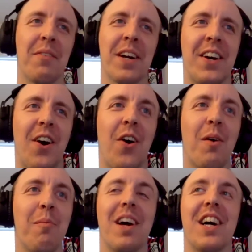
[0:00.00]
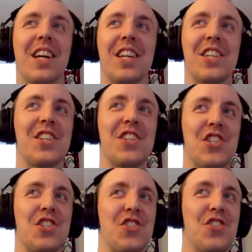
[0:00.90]
I'm gonna call him
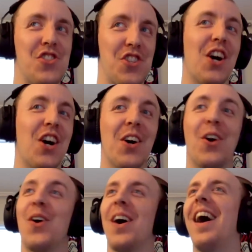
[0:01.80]
Joe.